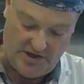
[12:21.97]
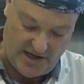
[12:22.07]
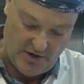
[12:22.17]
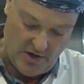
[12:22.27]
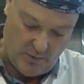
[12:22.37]

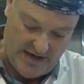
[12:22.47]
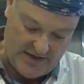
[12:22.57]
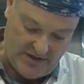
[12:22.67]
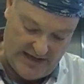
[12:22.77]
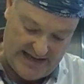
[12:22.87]
So
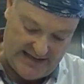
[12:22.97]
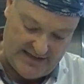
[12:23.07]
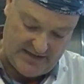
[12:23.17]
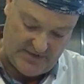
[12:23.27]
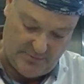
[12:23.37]
wait till the
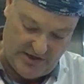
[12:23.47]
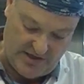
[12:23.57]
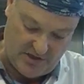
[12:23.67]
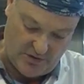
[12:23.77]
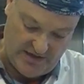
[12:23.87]
end to put your
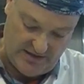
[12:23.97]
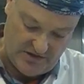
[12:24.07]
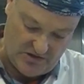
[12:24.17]
salt in